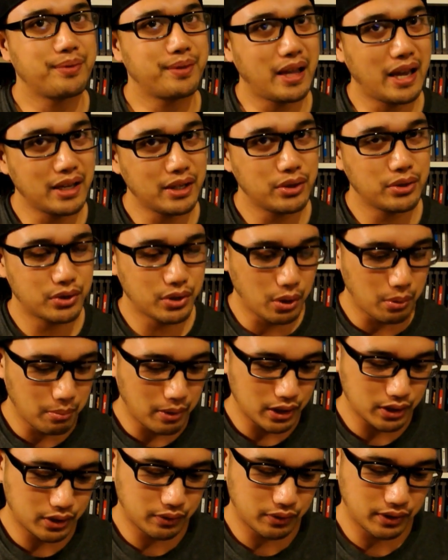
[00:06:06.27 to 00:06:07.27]
Thank you so
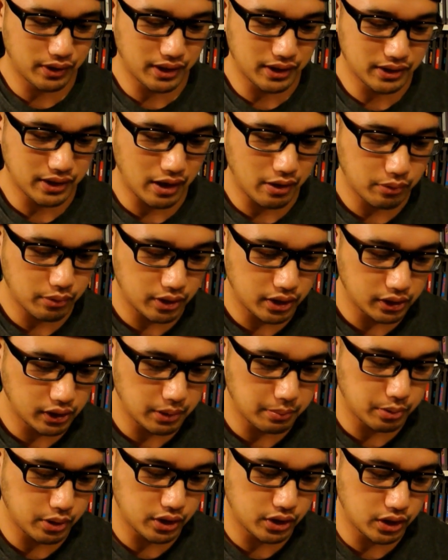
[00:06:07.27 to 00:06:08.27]
much for this. I really
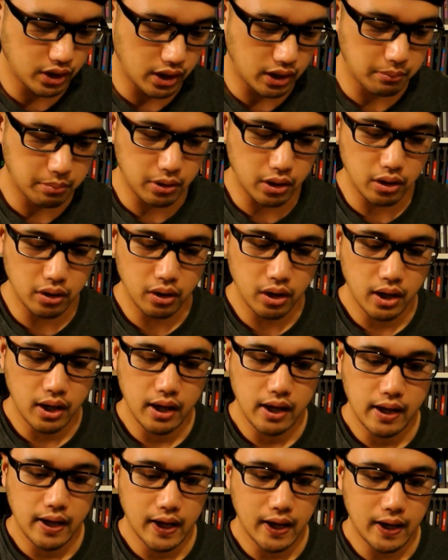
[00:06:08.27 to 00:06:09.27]
appreciate it, bro.
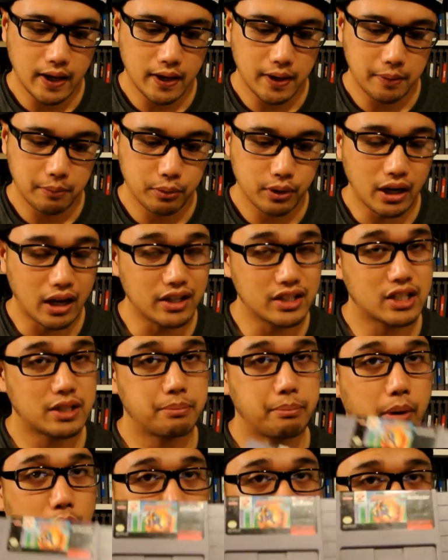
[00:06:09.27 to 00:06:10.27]
We got
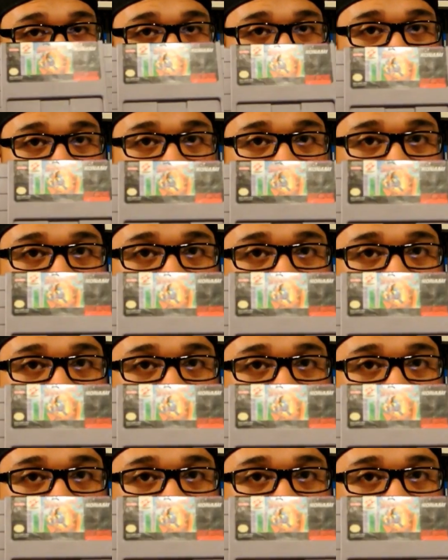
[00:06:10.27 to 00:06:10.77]
Sparkster